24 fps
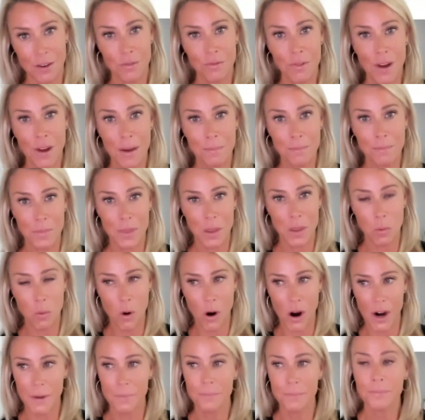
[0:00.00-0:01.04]
from the
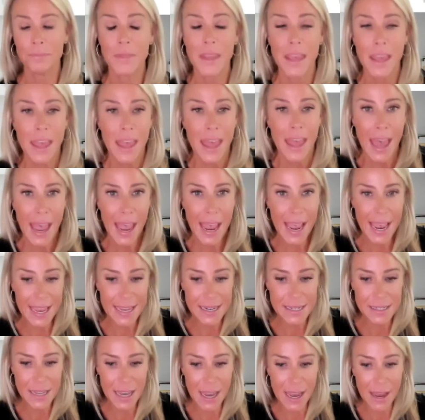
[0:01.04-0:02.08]
war.
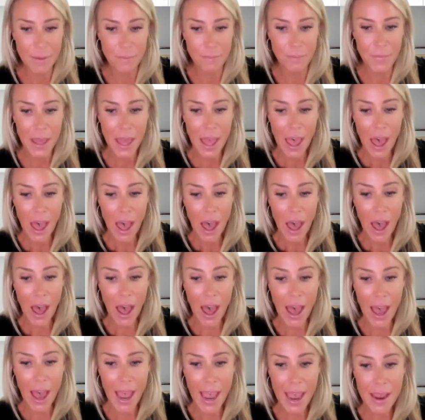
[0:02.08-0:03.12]
And um,
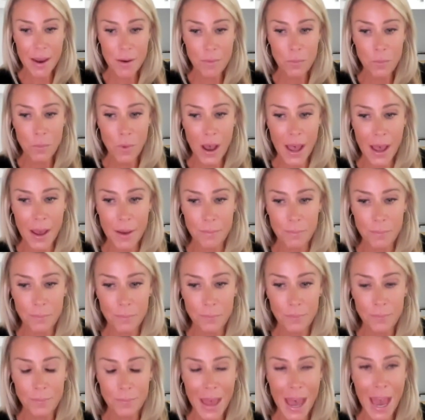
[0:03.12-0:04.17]
I um,
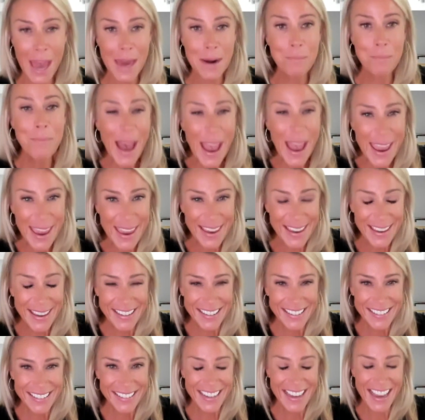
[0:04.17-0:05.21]
had a bike.
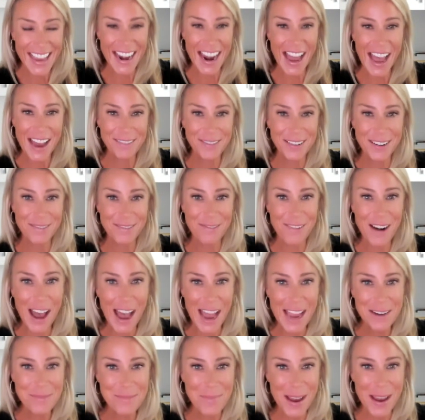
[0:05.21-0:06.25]
And I would
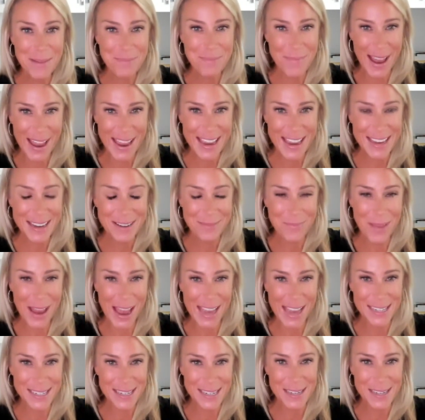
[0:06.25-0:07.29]
ride my bike
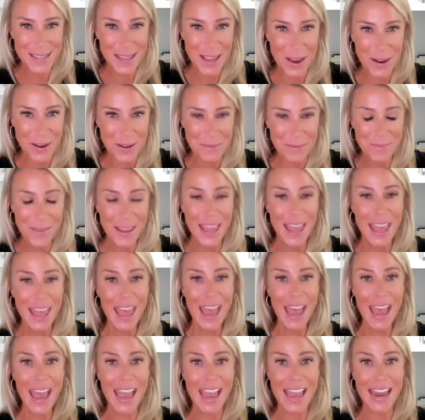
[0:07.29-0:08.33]
past his home,
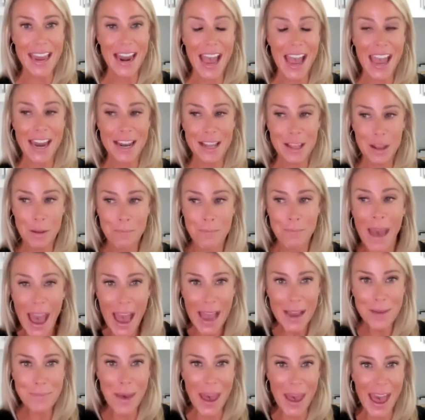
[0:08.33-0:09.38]
and I had a little
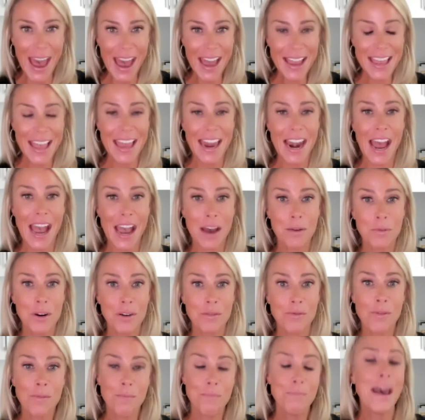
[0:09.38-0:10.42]
backpack, and I would
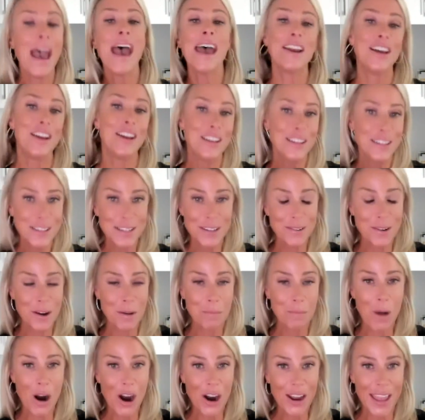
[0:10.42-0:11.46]
pedal to a
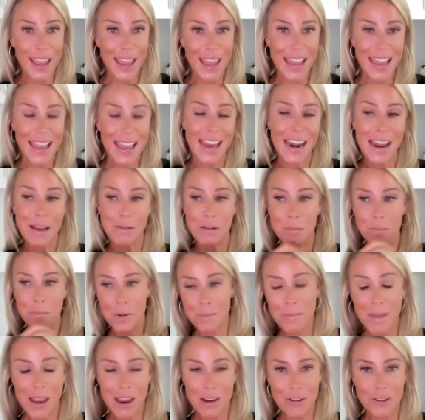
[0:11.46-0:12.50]
market, and I would
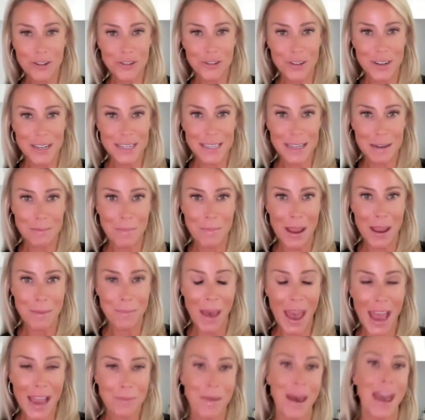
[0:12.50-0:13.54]
put my groceries in my
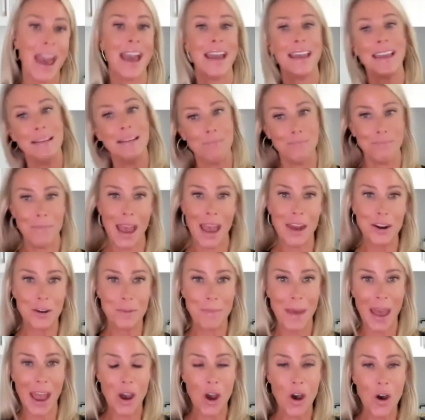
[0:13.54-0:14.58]
backpack and pedal
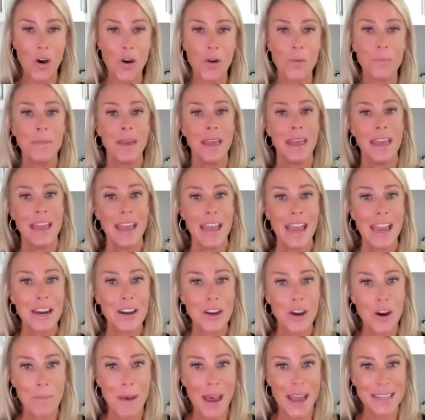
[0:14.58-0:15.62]
back home and
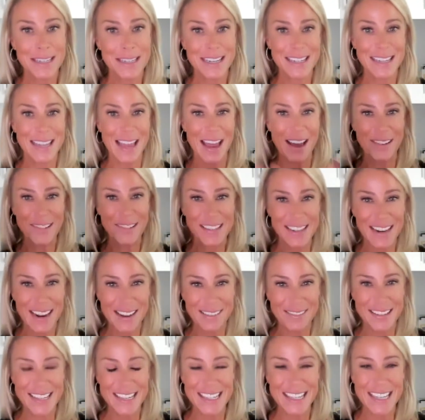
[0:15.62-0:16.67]
go past his house, and I
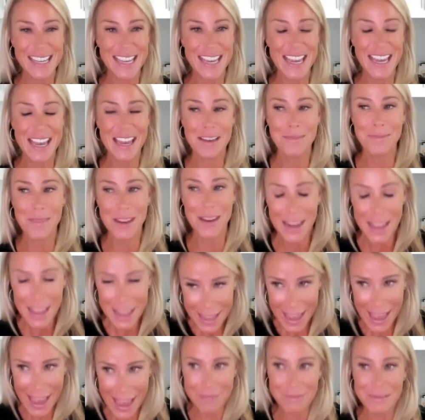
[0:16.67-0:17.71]
would see him, and
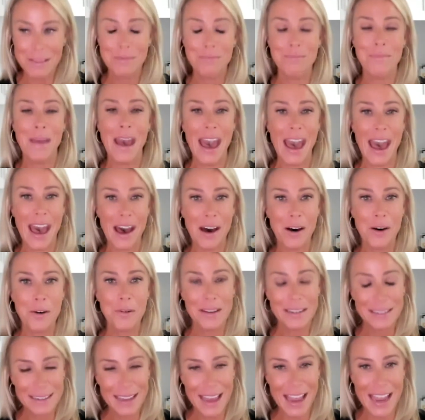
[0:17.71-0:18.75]
I would bow
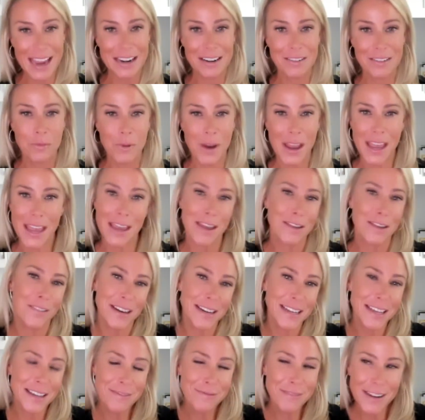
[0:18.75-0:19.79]
and kind of wave,
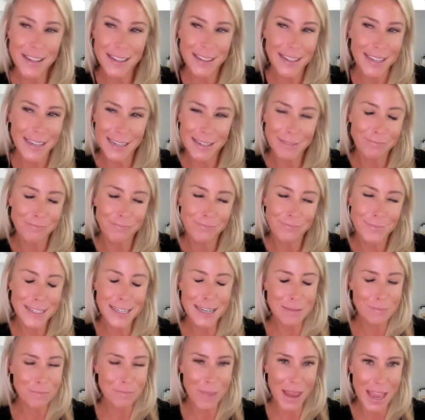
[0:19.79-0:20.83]
and he really
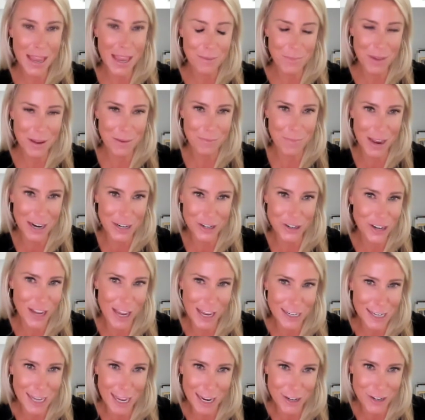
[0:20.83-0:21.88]
didn't pay me much
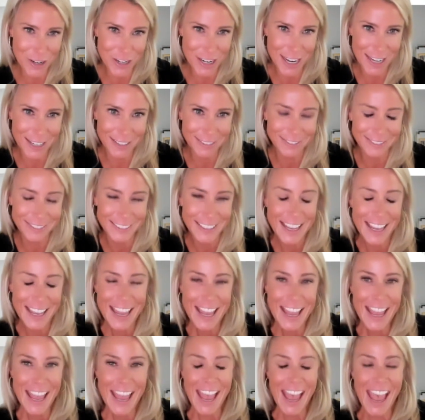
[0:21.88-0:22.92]
attention.
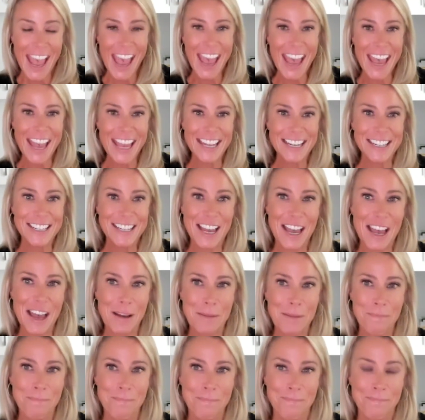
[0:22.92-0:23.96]
And
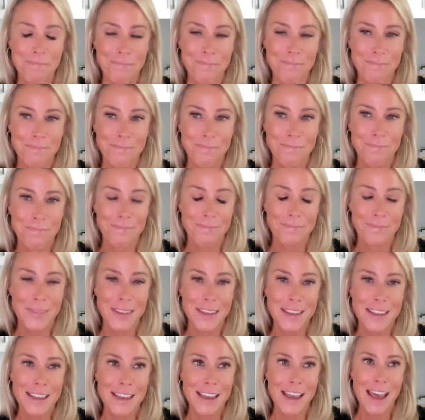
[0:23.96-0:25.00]
um,
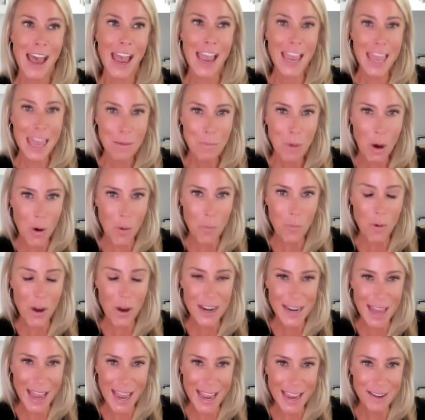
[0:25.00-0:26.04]
I came home
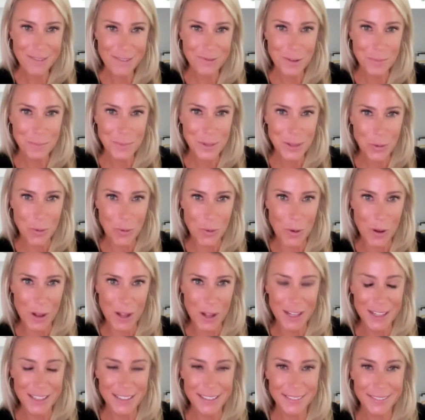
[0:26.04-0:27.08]
one night from
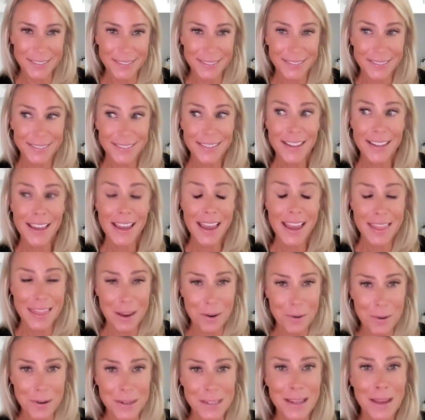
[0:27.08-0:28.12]
school, and
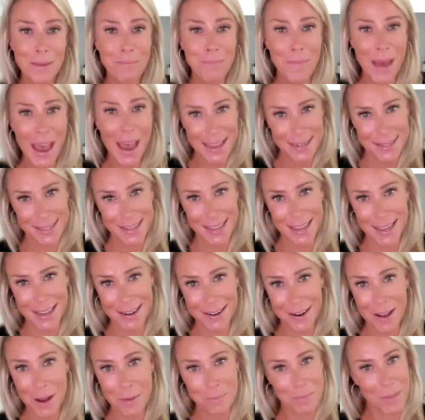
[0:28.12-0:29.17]
there was a basket
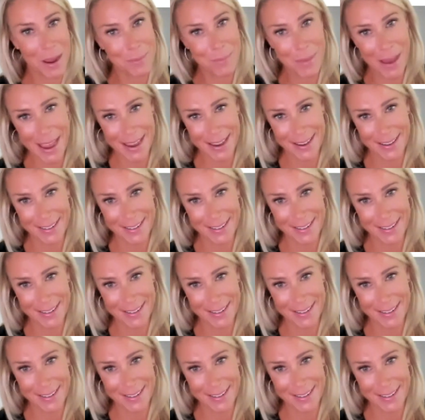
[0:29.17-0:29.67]
on my bike